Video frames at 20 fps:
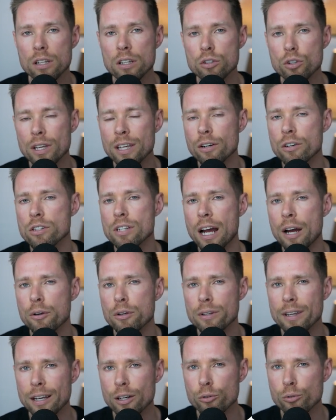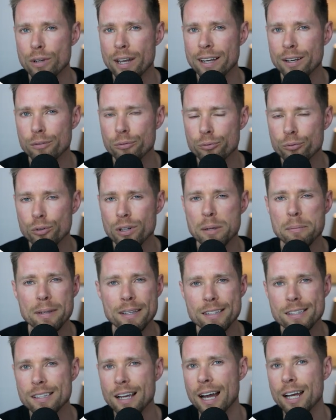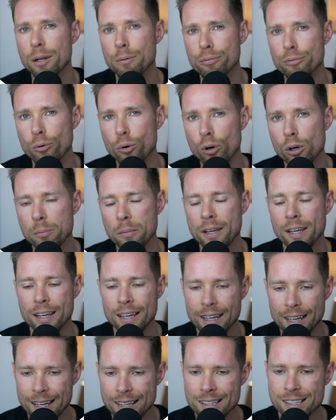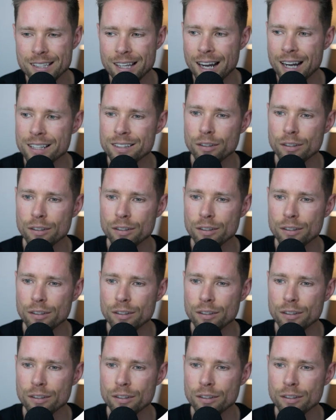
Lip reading: So here's how you can create a freebie sign-up form inside